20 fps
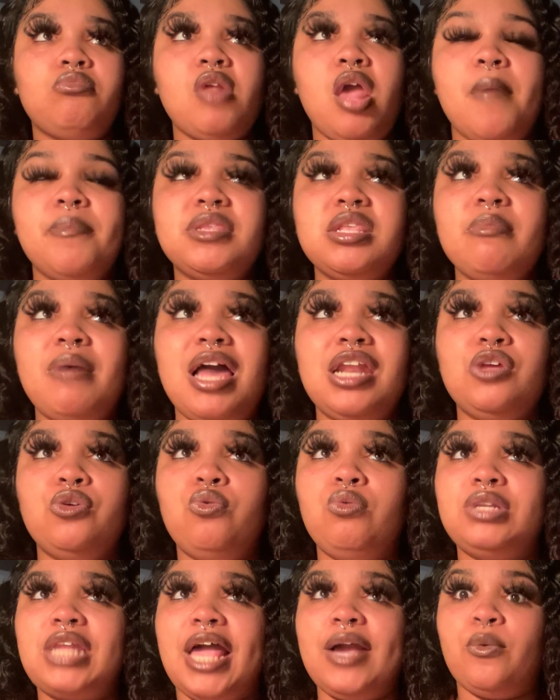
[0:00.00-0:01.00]
I'm somebody
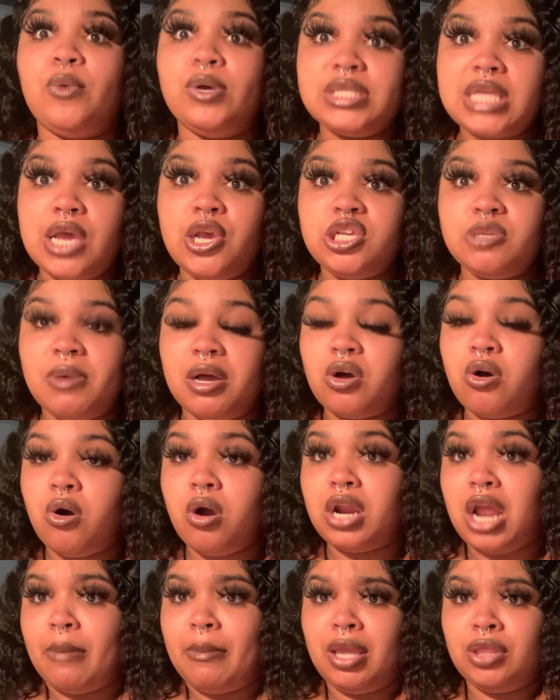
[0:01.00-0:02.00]
who like once I use my
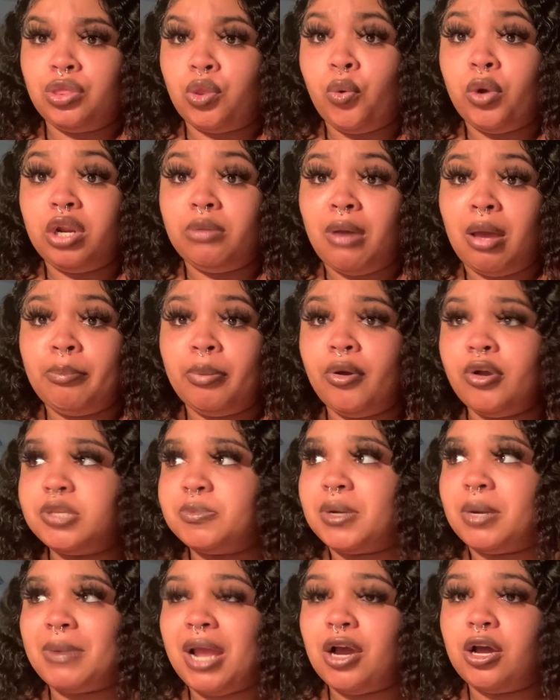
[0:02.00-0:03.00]
card I may throw it in my purse
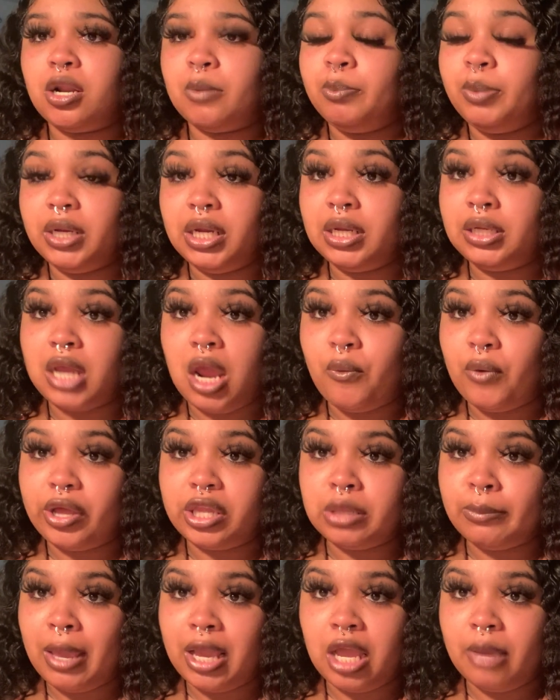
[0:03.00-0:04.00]
but I'm not gonna put it
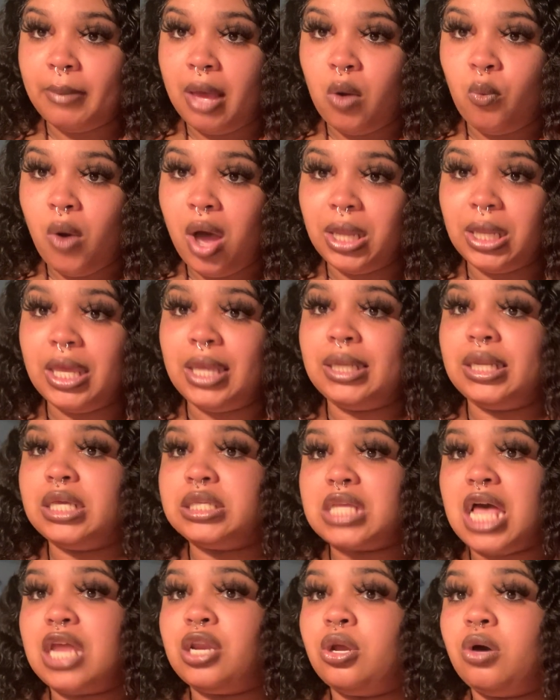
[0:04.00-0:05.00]
directly back in my wallet unless
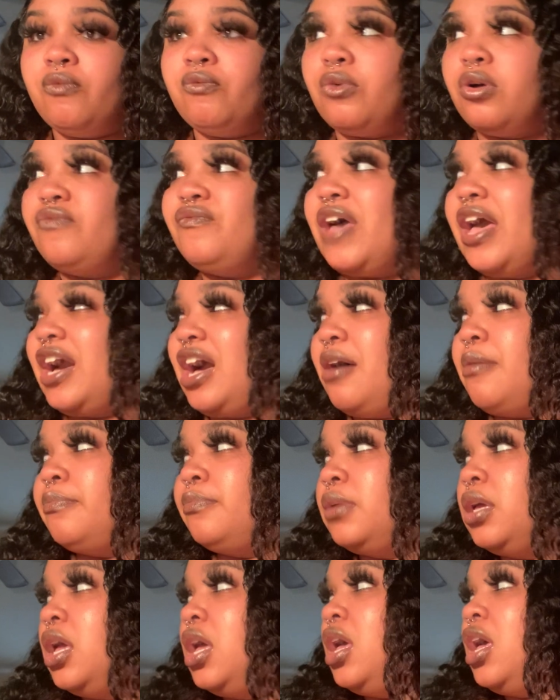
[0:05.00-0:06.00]
I know for a fact
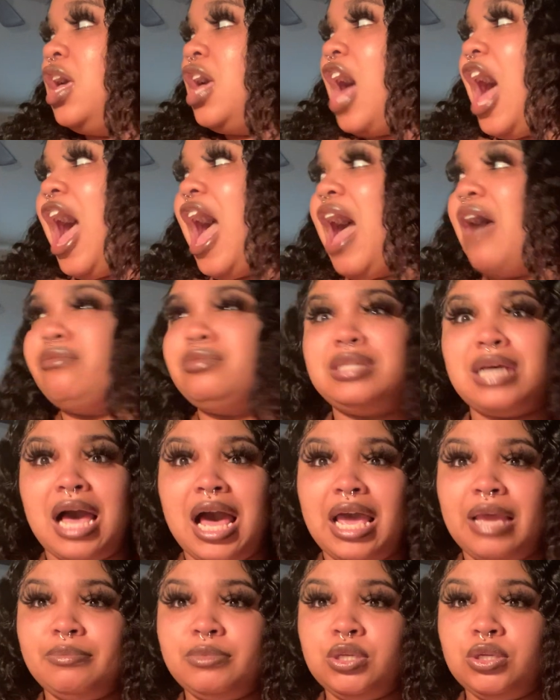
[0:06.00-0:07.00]
I'm I have
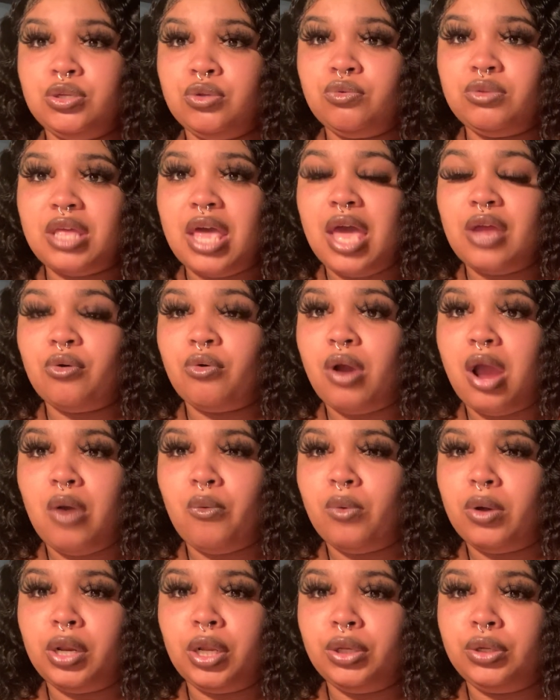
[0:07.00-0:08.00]
time to do that or I
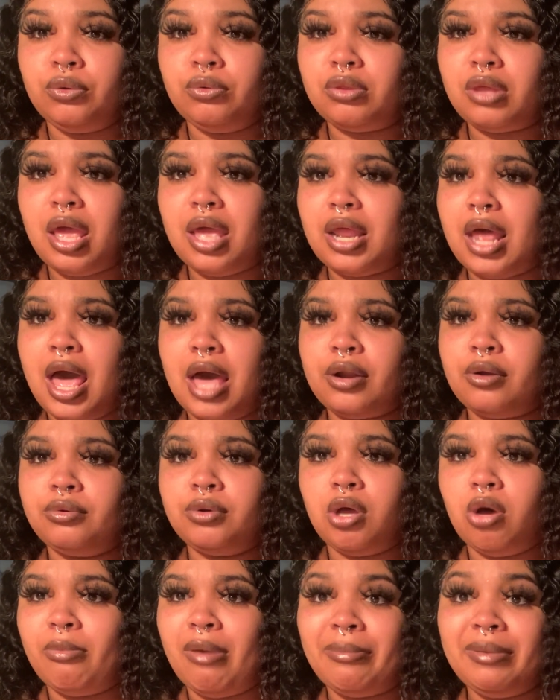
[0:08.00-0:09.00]
wanna do that. I don't
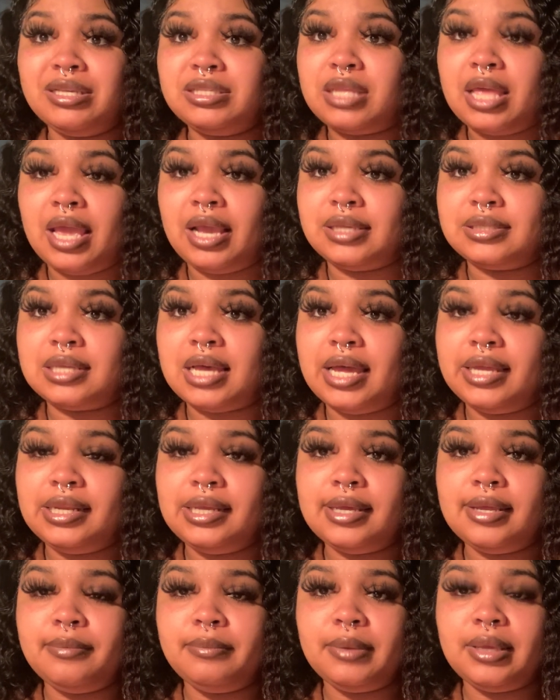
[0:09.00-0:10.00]
know, maybe it's the
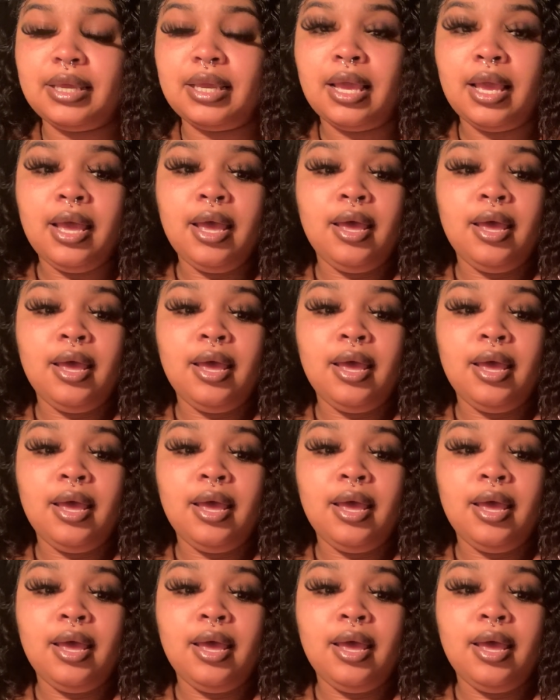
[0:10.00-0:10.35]
anxiety in me.